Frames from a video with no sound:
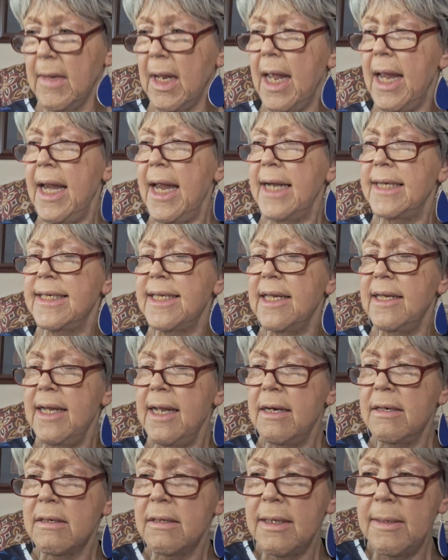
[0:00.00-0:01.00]
It has the
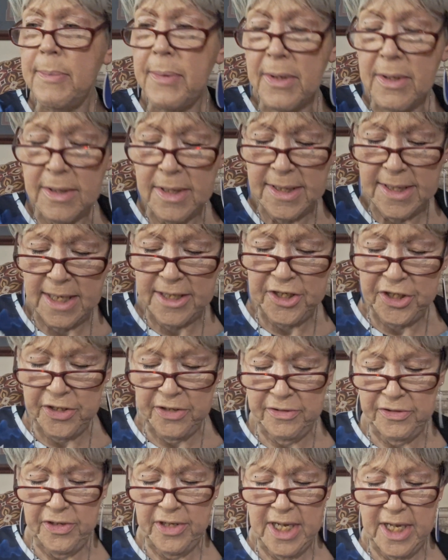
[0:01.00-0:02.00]
nail clippers. I
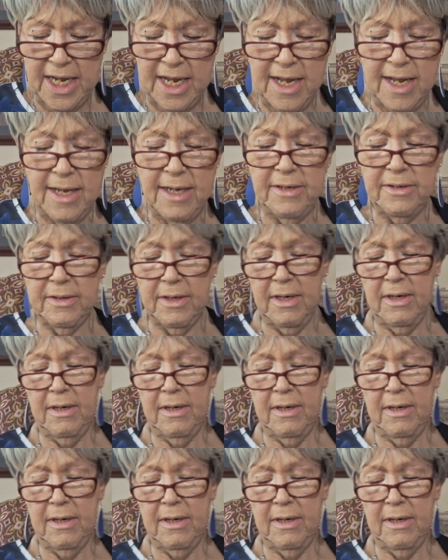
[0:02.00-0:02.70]
showed you that.